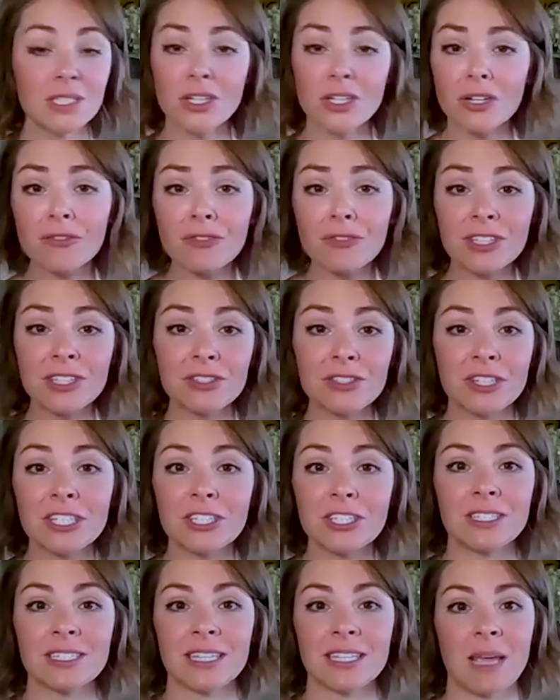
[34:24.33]
Her
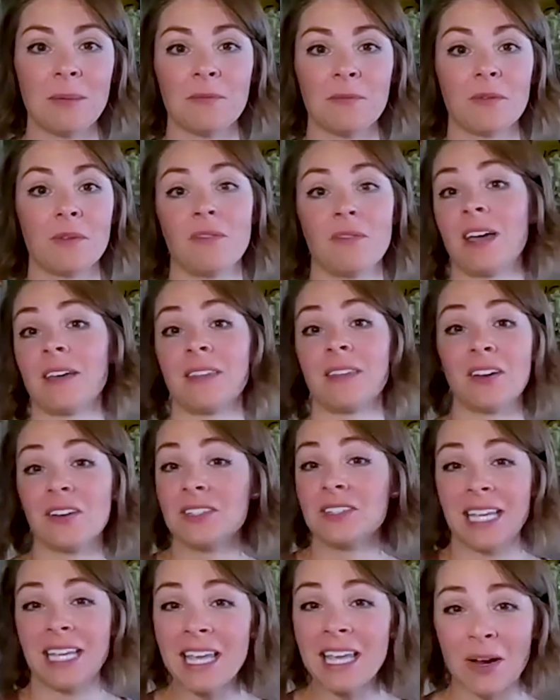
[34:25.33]
frustrations came from the fact that her
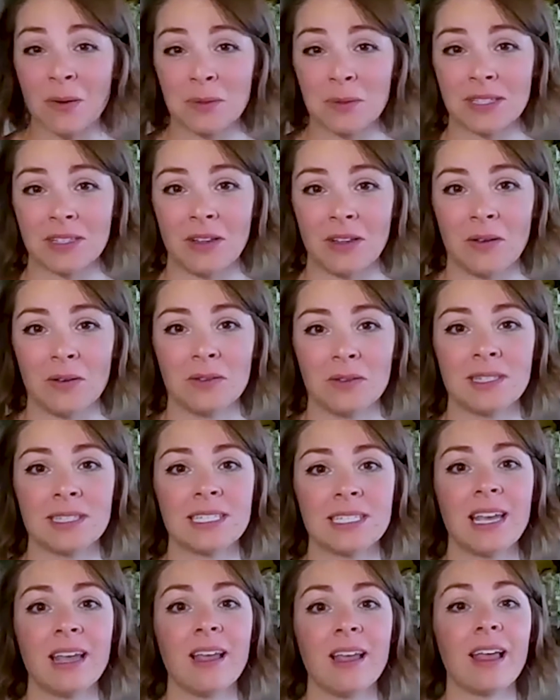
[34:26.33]
daycare was
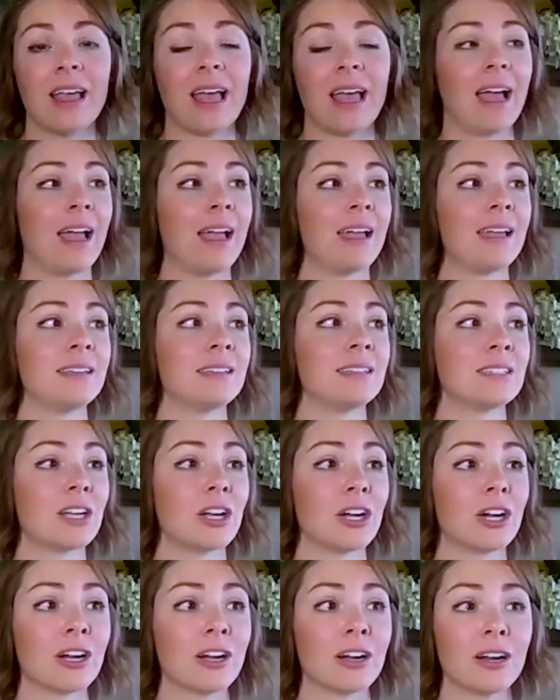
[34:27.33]
closed and
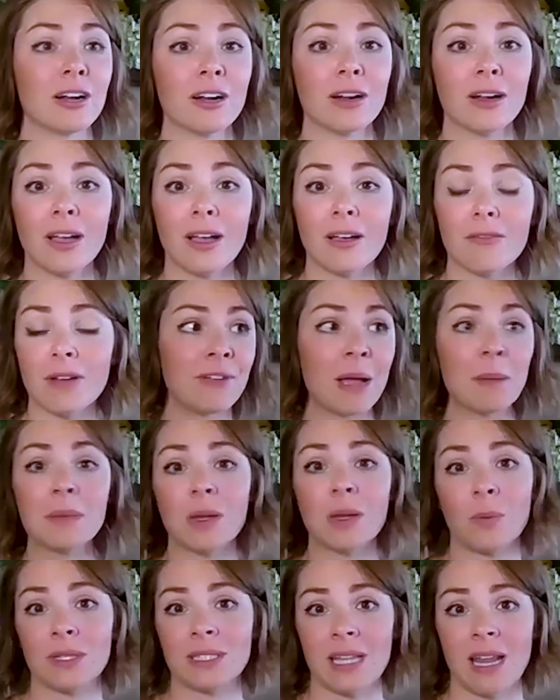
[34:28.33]
her
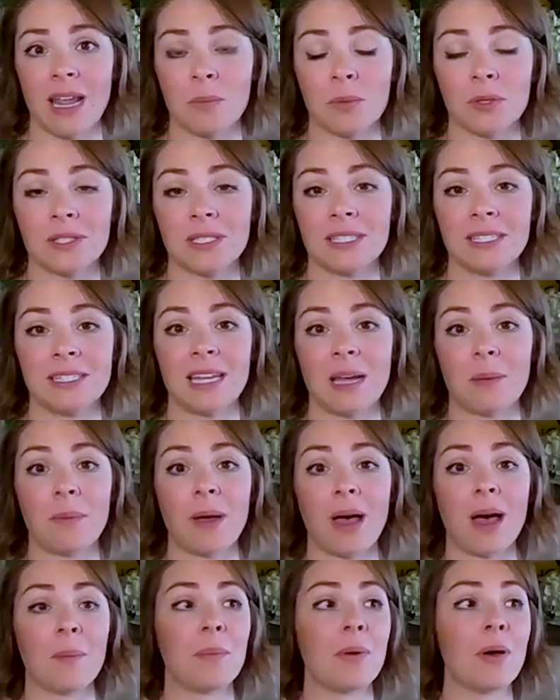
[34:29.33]
family wasn't able to step
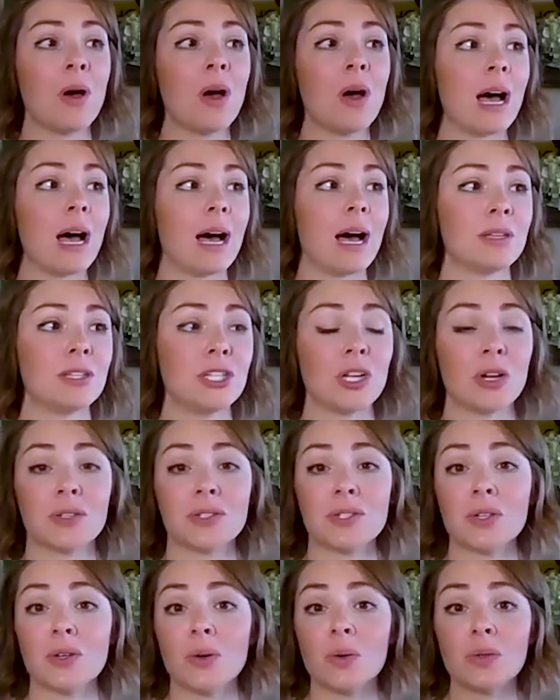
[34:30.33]
up. She
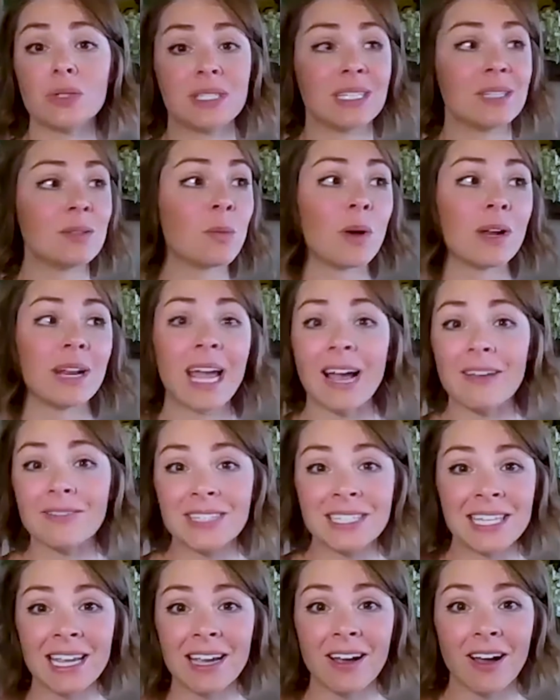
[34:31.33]
also didn't want to have to
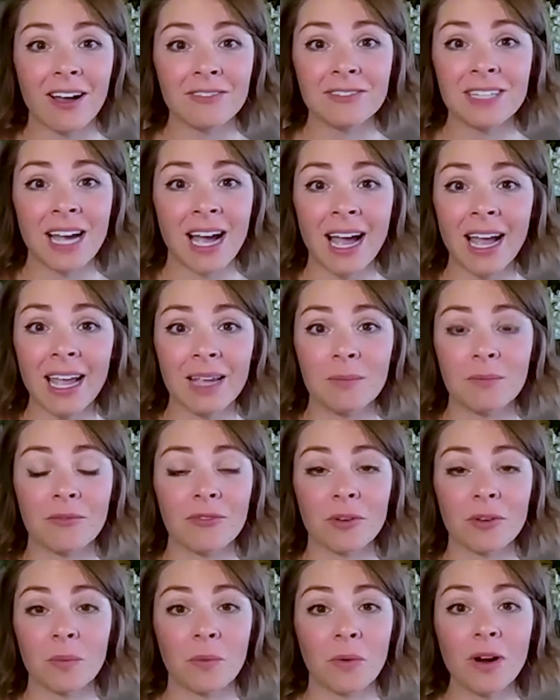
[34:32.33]
take off time
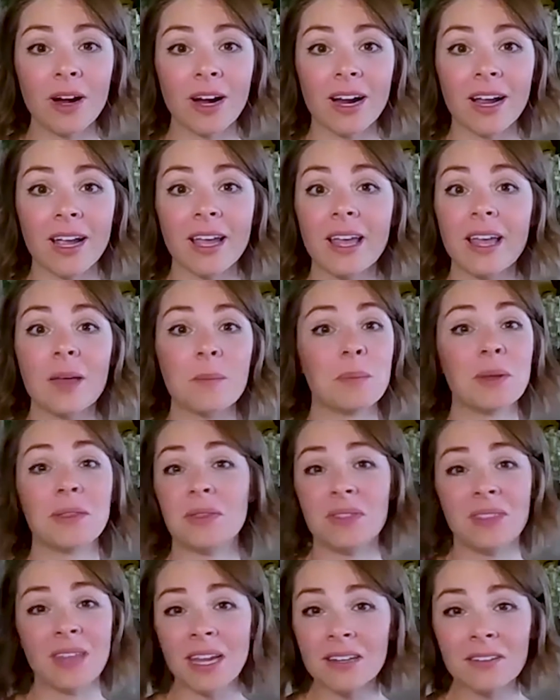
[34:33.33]
from work, but
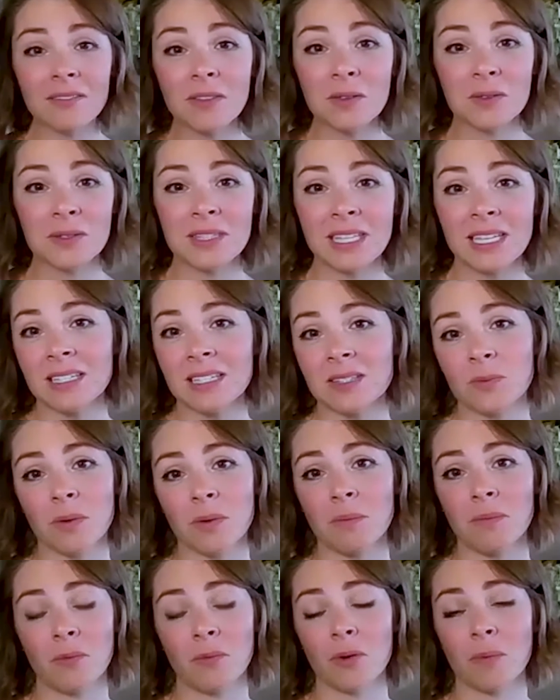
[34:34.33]
none of those things
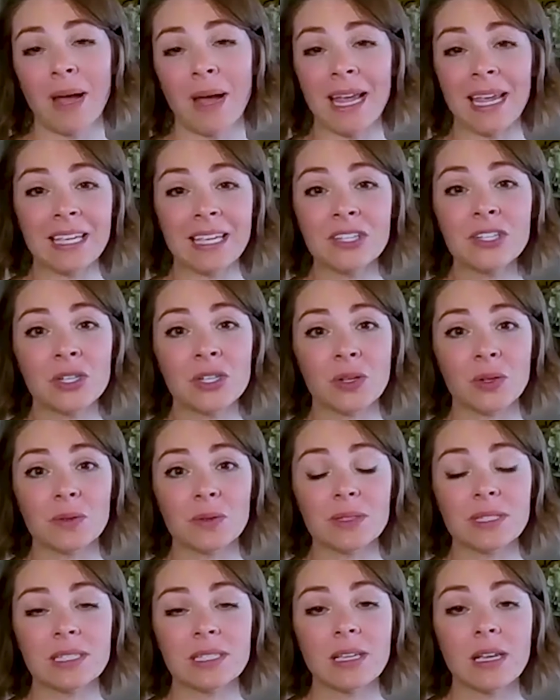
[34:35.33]
were my
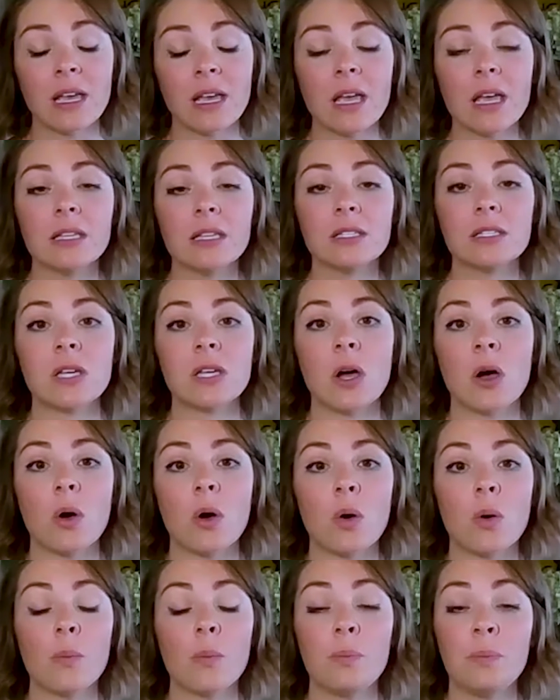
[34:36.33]
issues.
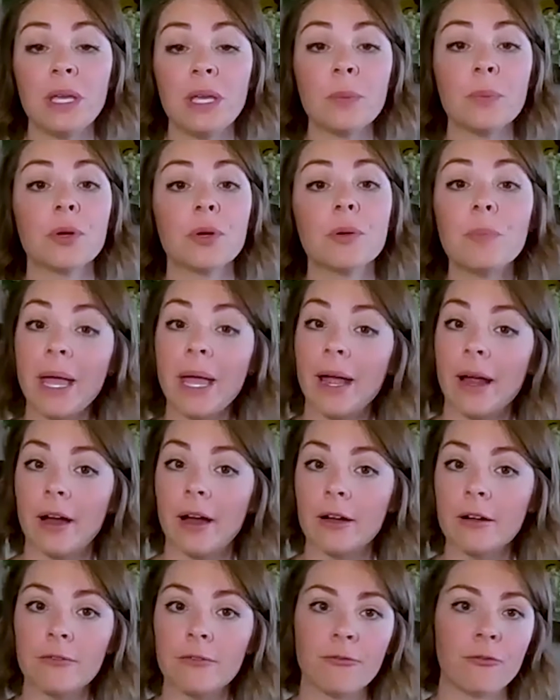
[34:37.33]
So be
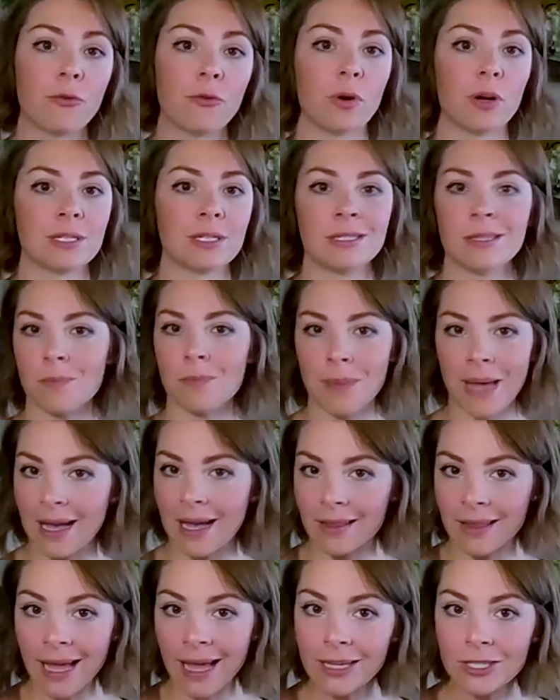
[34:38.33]
prepared for some
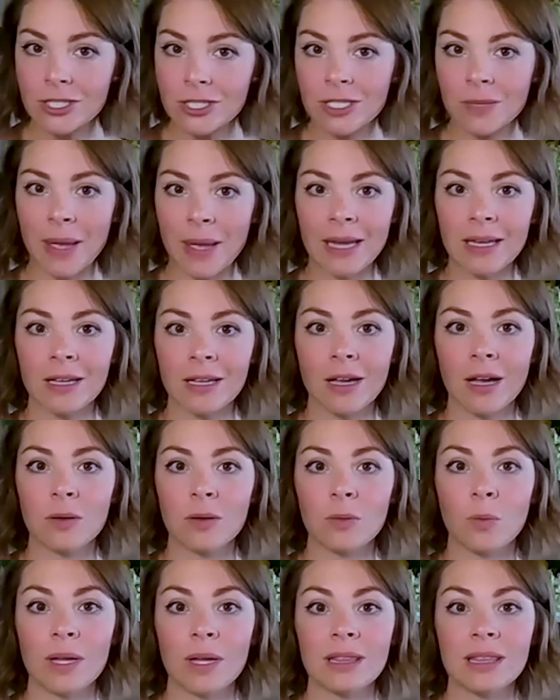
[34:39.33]
backlash depending
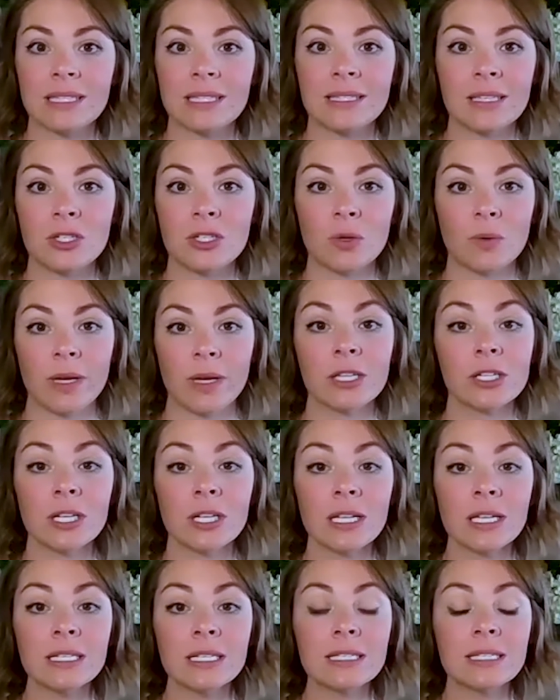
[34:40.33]
on what the
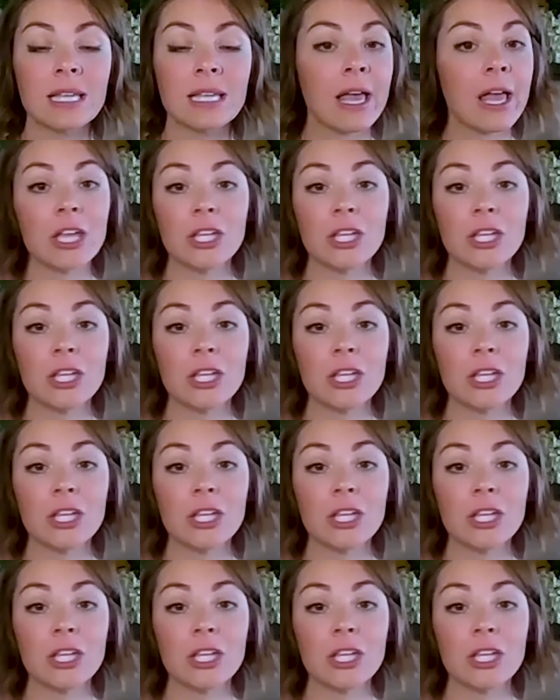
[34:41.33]
situation is.